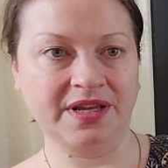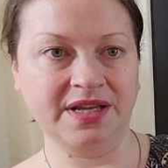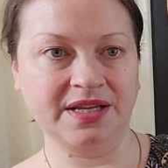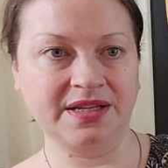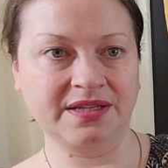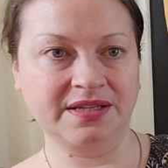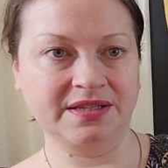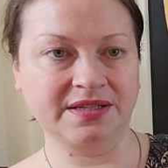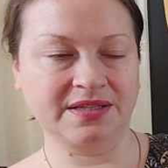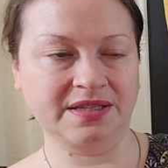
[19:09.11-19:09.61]

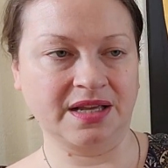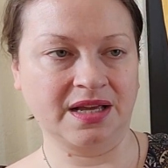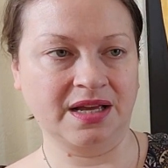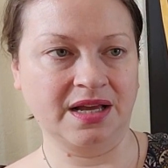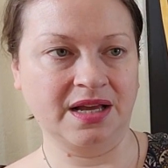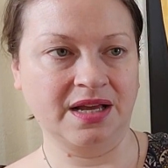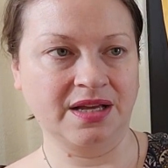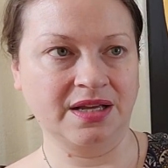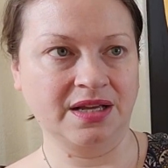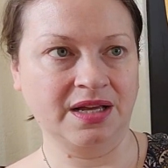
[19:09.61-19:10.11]
these
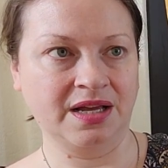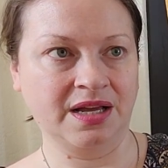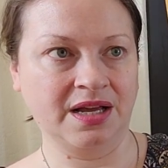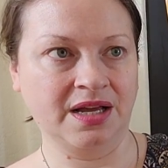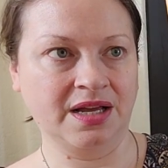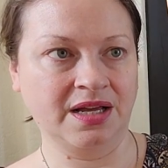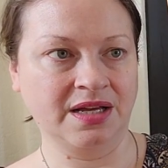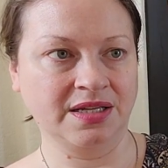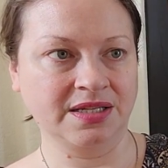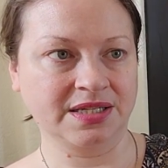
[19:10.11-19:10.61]

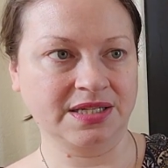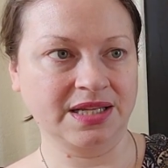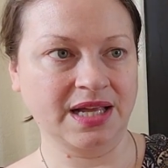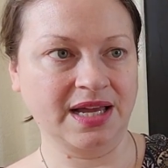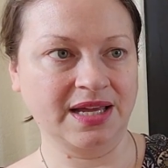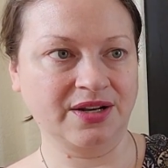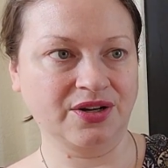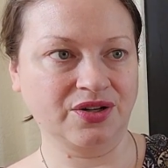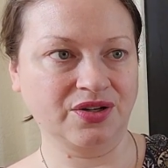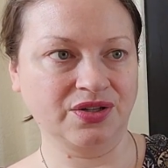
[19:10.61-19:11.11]

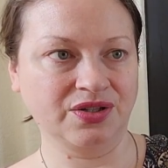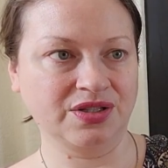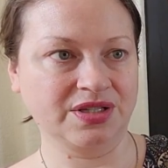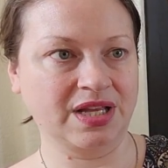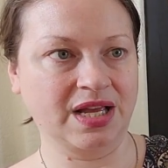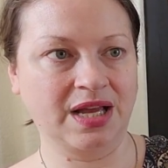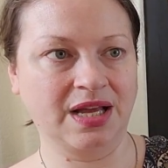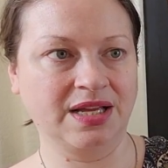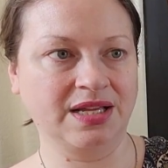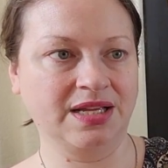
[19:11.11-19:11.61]

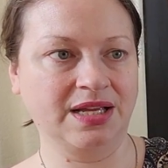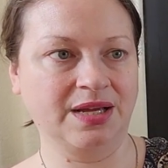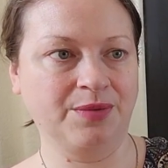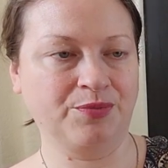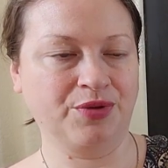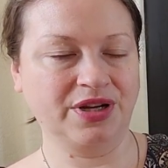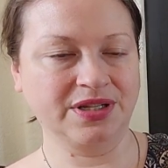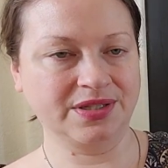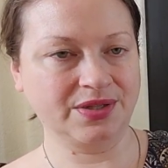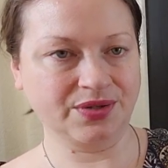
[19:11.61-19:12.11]
Snyder's
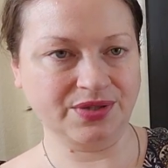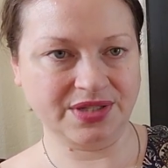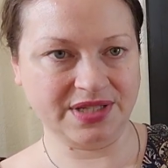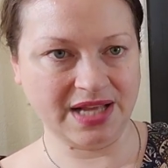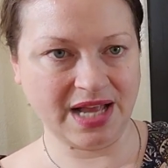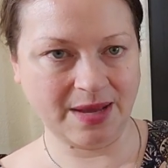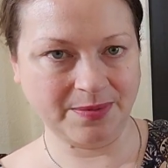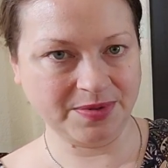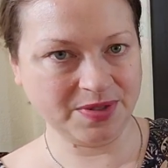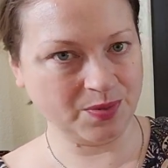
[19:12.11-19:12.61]
pretzel
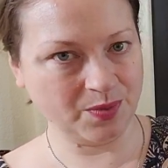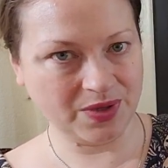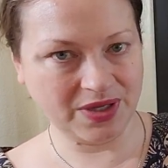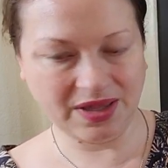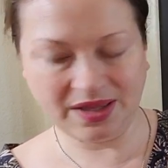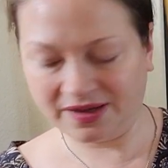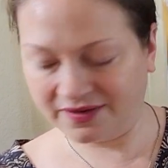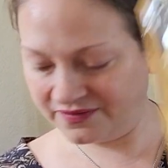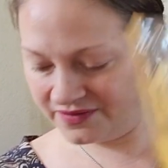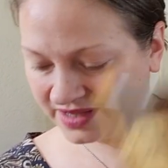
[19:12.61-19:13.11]
snaps. We
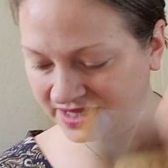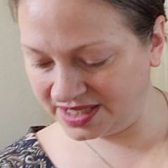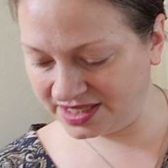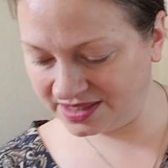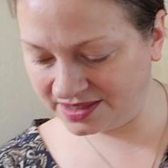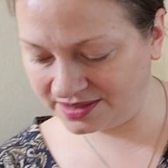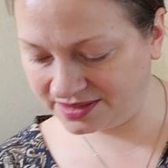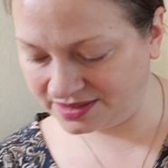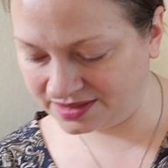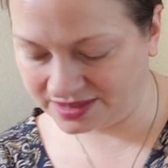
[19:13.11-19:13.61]
love
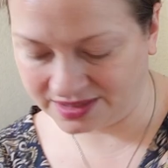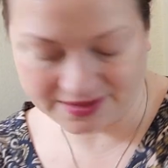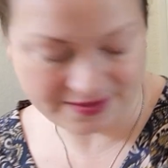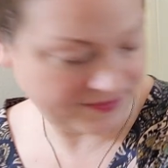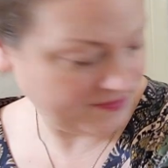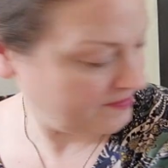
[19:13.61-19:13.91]
these.